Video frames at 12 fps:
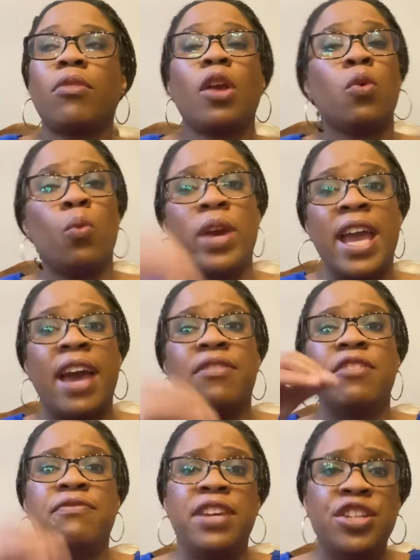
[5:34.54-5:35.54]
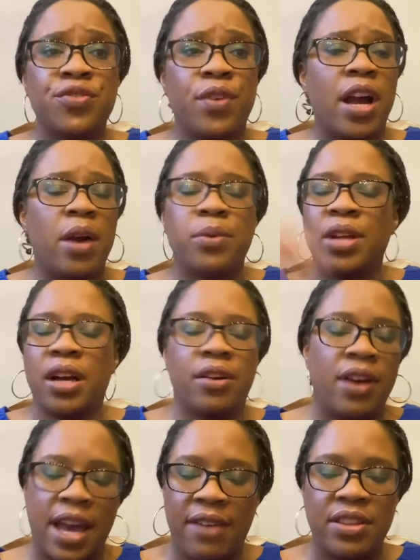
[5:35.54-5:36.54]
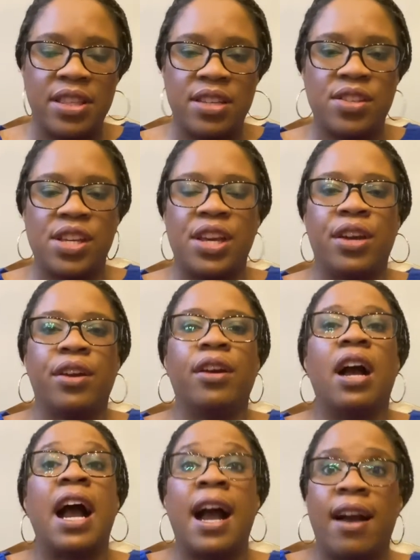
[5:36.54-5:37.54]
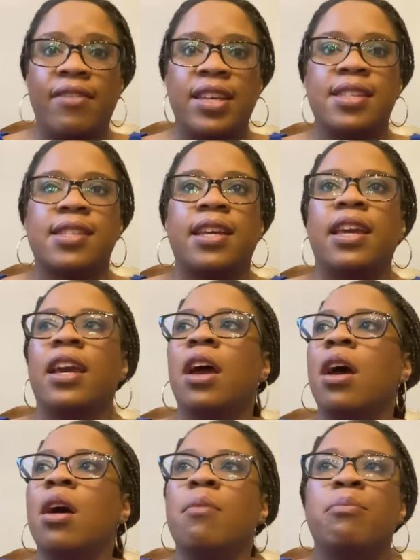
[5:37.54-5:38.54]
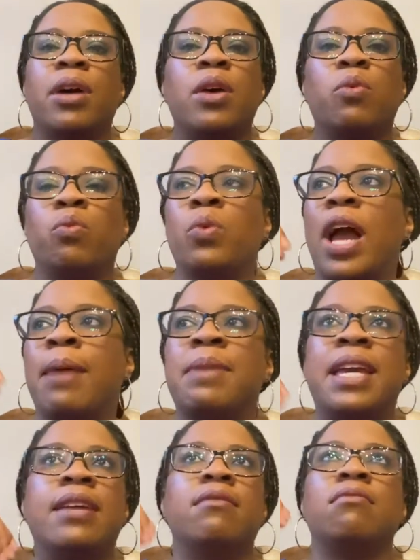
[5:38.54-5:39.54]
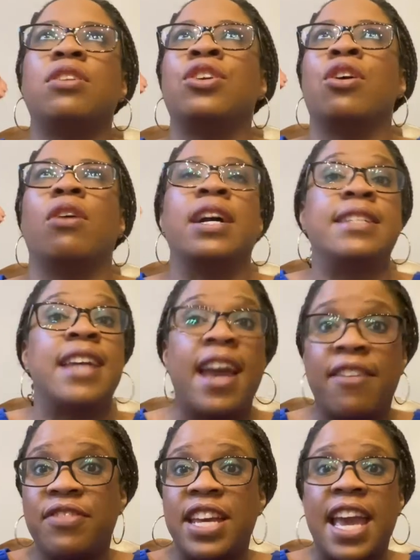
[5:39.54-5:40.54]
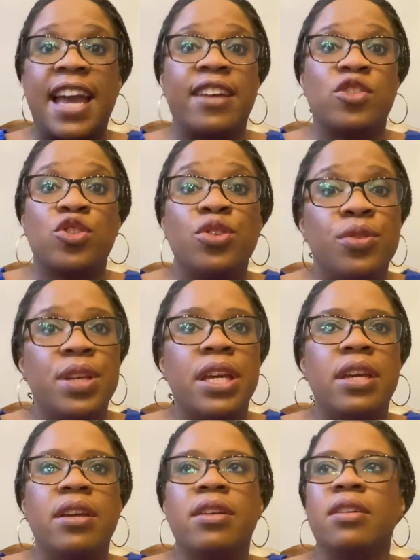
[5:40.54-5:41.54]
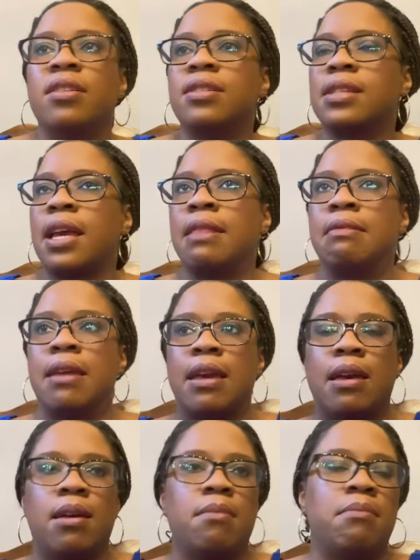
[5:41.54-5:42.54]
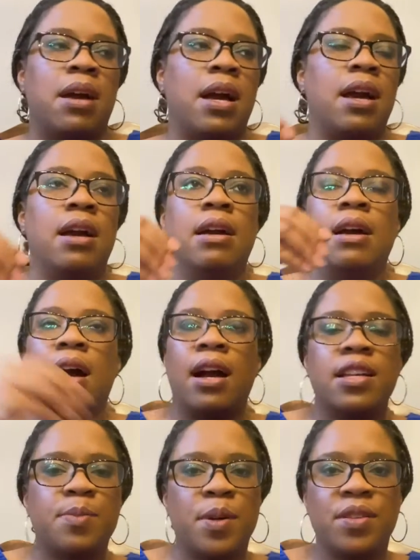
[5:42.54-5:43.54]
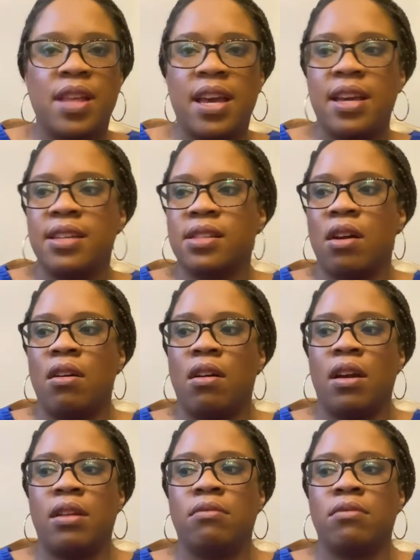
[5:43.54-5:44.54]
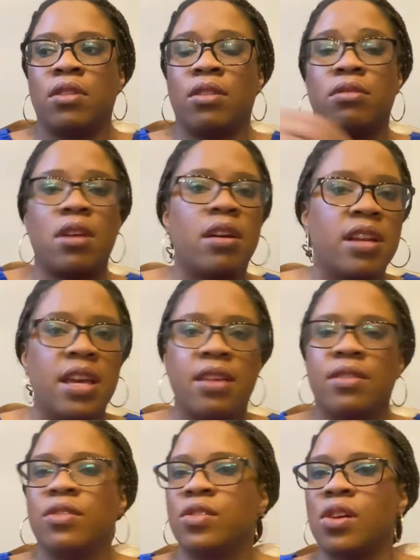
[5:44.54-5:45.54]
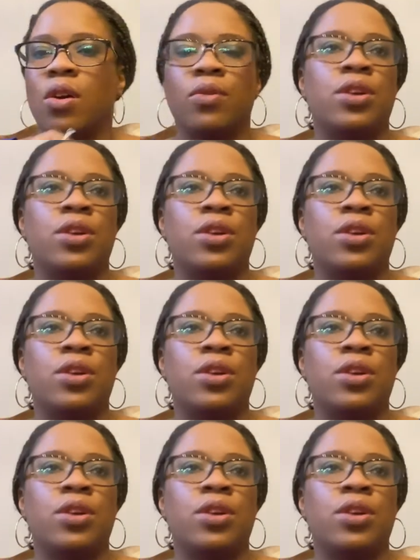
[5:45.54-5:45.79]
We have the fish fry. We're not going to have it this year, obviously. But, and Daphne has New Year's. And then my aunt's birthday is on the 30th. And so,